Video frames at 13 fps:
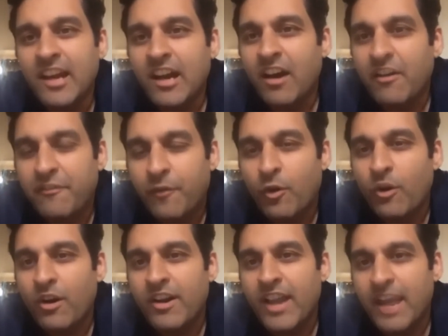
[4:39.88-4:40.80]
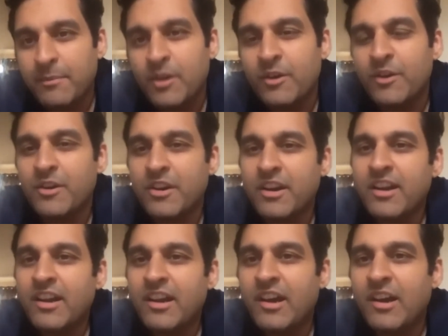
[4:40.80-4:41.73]
Ford, Daimler,
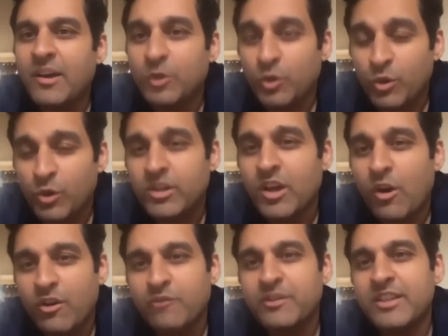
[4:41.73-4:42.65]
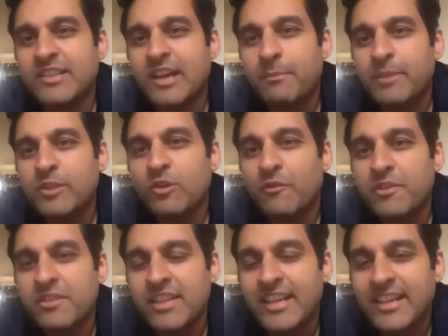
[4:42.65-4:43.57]
Toyota, all of these companies
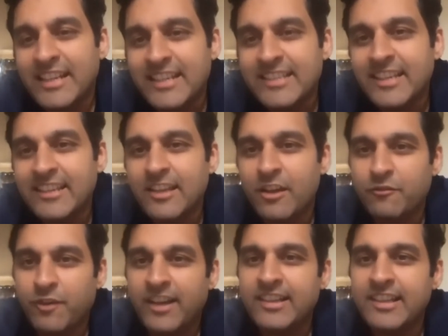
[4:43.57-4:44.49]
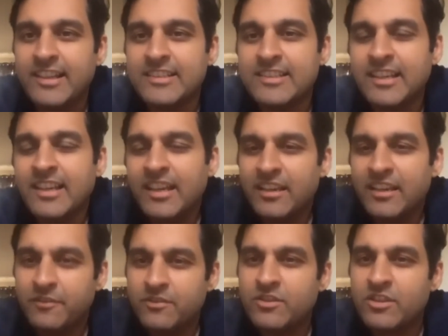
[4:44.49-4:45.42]
obviously increasing their filings.
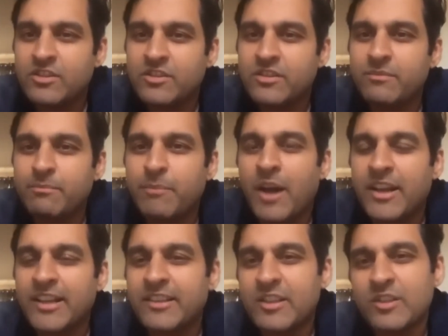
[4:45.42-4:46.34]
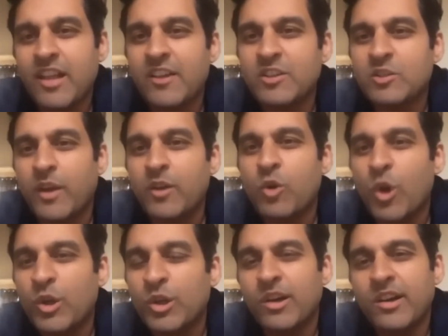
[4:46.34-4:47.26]
Just barring this last one
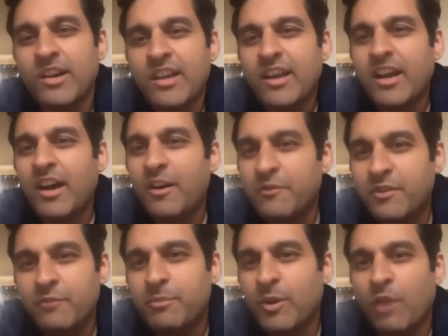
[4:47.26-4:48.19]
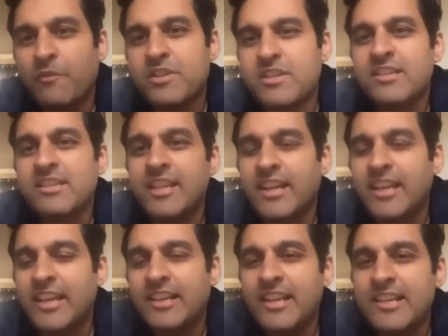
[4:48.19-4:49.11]
quarter, we've been obviously seeing an
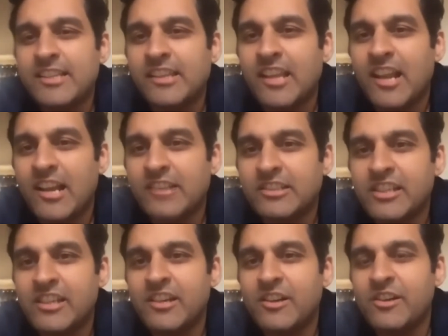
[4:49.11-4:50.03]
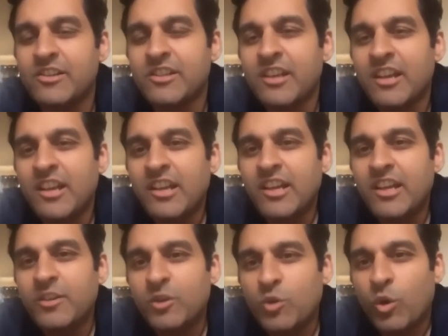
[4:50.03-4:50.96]
increase in the last 3 years
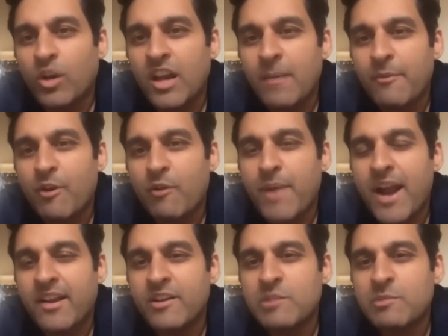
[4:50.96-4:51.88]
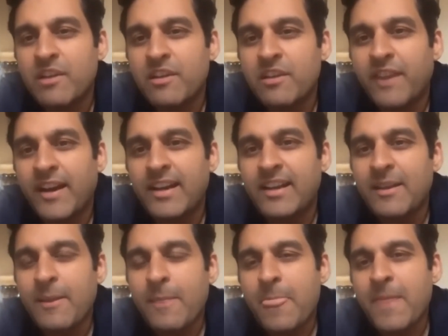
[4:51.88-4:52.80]
in the total number of patents being filed.
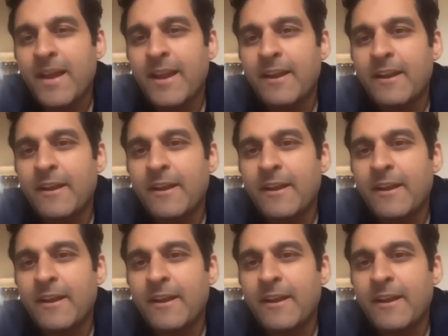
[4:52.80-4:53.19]
And